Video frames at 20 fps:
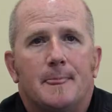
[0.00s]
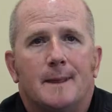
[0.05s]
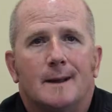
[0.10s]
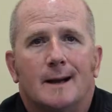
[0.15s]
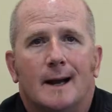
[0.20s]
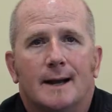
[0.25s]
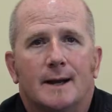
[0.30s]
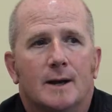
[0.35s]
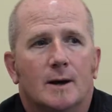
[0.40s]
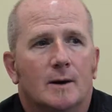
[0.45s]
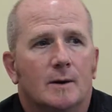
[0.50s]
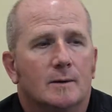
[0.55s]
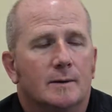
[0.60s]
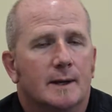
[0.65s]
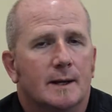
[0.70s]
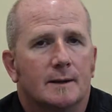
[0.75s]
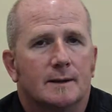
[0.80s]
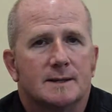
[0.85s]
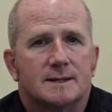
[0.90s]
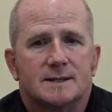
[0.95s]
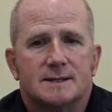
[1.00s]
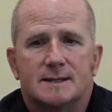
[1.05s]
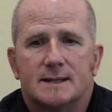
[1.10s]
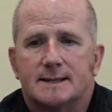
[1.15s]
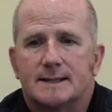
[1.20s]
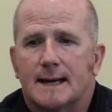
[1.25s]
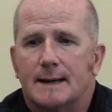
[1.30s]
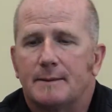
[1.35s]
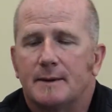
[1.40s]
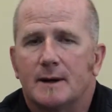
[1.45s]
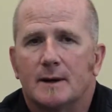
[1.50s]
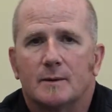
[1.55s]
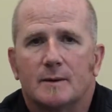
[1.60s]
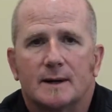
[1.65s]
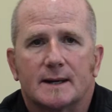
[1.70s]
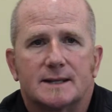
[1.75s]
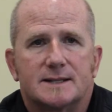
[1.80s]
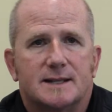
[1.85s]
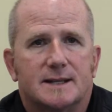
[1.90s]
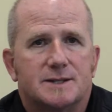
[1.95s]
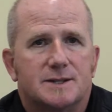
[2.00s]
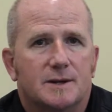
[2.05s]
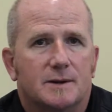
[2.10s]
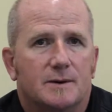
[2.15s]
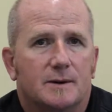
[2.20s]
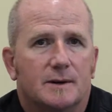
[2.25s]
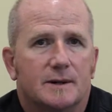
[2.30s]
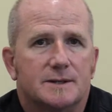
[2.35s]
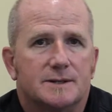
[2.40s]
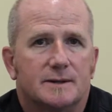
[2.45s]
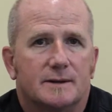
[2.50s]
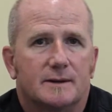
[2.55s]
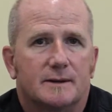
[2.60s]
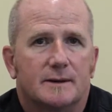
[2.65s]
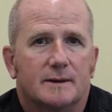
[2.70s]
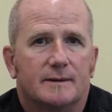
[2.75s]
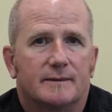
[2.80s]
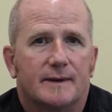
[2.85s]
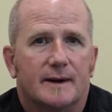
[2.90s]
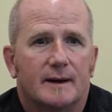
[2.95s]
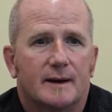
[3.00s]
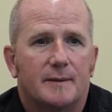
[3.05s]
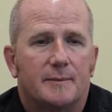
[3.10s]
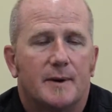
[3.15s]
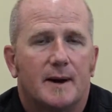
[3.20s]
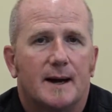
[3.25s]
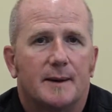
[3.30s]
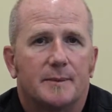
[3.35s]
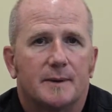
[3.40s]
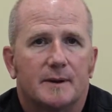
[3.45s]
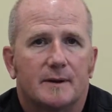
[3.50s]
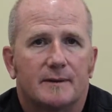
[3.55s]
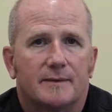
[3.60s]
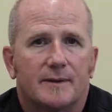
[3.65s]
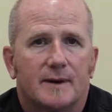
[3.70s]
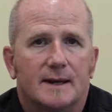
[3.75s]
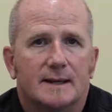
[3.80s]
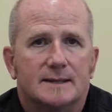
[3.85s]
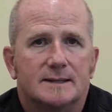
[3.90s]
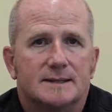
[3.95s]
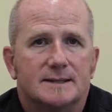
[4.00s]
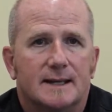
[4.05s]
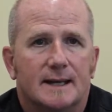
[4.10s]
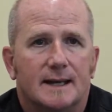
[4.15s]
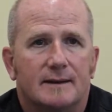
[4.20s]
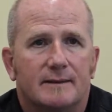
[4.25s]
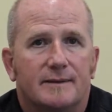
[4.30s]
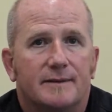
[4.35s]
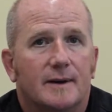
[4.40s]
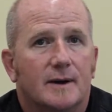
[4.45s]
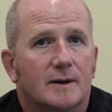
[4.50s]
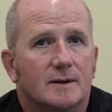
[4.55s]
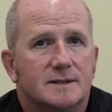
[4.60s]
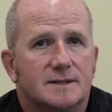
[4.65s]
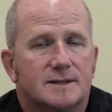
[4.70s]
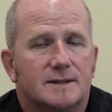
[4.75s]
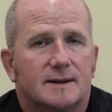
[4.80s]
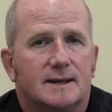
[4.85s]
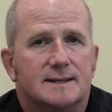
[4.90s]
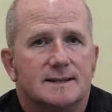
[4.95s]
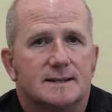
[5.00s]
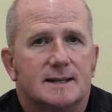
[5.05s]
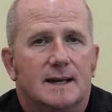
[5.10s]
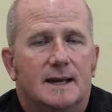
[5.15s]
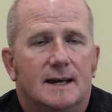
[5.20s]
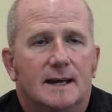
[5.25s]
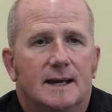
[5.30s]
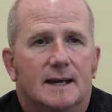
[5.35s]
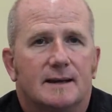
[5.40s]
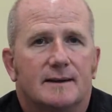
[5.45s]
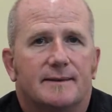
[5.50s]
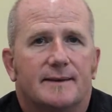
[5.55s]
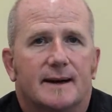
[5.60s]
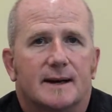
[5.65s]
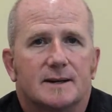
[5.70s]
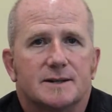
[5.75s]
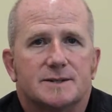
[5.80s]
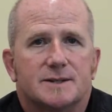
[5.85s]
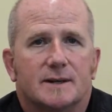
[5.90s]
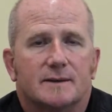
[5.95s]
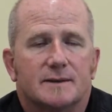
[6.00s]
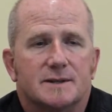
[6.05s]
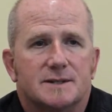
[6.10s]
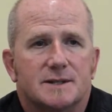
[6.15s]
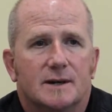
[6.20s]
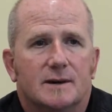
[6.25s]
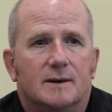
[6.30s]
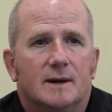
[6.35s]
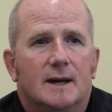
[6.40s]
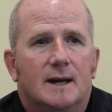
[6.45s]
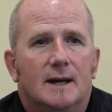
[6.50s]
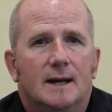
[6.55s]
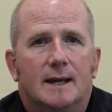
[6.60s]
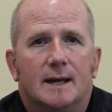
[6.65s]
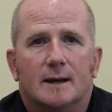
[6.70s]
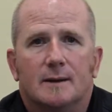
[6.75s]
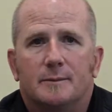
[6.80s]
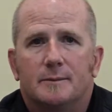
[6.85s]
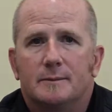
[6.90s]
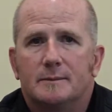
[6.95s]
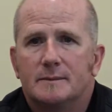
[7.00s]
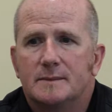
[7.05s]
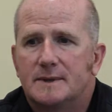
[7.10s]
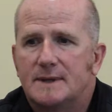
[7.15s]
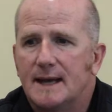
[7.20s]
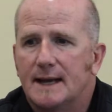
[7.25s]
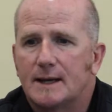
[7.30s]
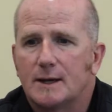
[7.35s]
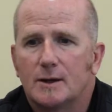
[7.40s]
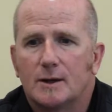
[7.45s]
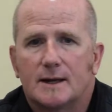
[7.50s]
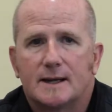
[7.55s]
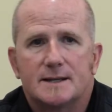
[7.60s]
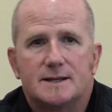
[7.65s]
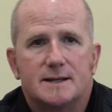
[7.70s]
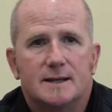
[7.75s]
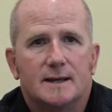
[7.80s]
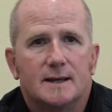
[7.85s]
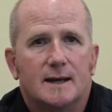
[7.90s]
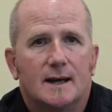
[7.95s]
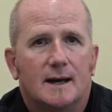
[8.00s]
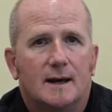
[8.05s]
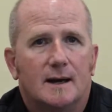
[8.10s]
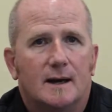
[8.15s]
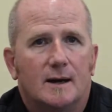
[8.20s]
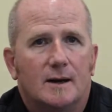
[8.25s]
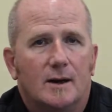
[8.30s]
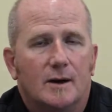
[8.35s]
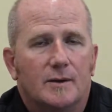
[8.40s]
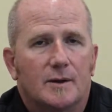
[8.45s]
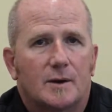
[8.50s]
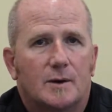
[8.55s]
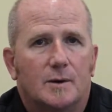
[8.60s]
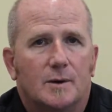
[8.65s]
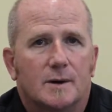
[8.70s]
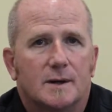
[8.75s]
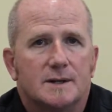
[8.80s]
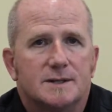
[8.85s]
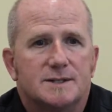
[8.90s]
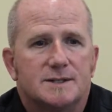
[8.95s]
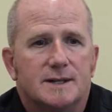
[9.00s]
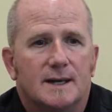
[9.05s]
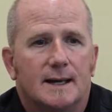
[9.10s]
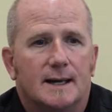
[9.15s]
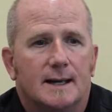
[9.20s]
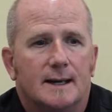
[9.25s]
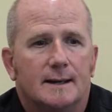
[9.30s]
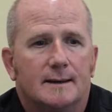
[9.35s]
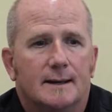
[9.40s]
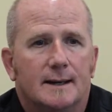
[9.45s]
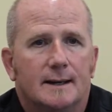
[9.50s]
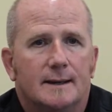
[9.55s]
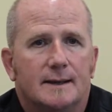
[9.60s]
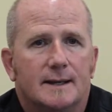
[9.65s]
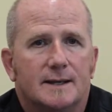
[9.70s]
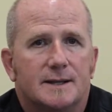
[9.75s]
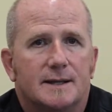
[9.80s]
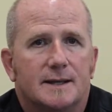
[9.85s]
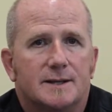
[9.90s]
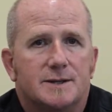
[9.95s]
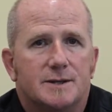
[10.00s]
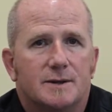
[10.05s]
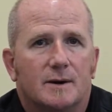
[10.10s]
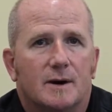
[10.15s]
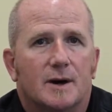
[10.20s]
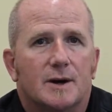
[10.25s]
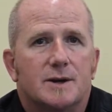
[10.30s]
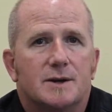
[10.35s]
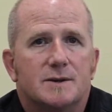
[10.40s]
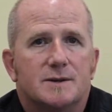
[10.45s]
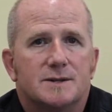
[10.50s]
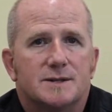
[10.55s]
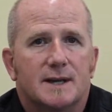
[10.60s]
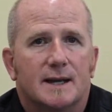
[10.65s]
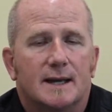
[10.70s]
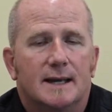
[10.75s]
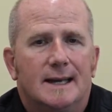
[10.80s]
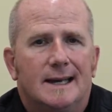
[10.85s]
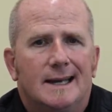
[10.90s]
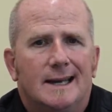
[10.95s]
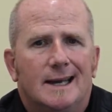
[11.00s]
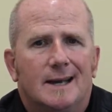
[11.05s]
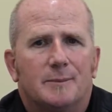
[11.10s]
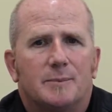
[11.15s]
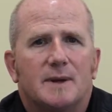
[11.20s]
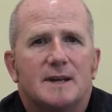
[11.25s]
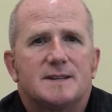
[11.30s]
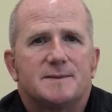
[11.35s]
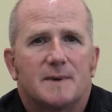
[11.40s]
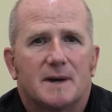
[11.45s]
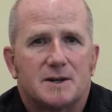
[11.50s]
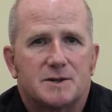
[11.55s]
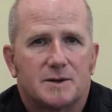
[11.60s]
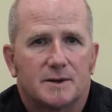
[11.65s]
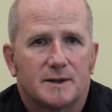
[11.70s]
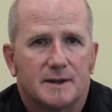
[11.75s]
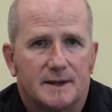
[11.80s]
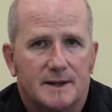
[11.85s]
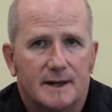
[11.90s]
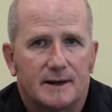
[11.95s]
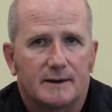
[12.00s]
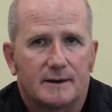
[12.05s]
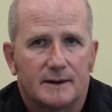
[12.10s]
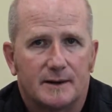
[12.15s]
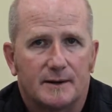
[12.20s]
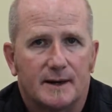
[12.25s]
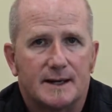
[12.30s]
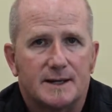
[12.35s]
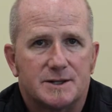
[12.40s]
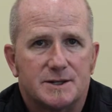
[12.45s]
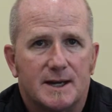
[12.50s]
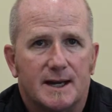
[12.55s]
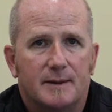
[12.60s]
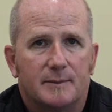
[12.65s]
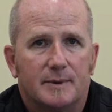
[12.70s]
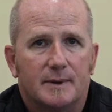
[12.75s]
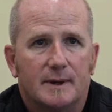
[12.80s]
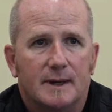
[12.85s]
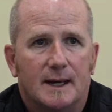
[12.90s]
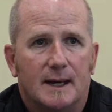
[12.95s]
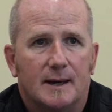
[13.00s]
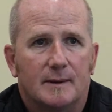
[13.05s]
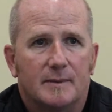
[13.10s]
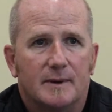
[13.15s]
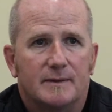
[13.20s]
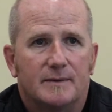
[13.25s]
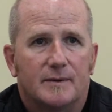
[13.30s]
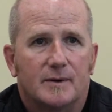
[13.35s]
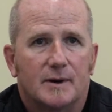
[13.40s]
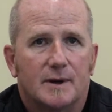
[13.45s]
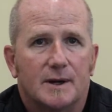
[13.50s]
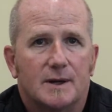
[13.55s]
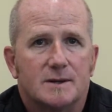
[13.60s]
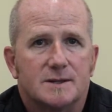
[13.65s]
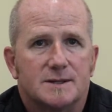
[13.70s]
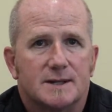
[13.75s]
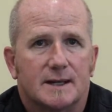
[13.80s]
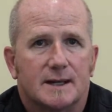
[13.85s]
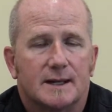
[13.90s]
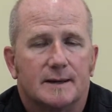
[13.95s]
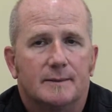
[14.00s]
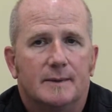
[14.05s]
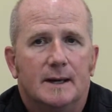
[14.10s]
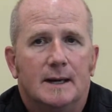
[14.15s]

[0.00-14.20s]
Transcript: I know, this is the time of year when extension cords are very popular friends and foes to us in the fire service. So, take a look at all the cords that you are using, and please make sure that they're in great shape before using them.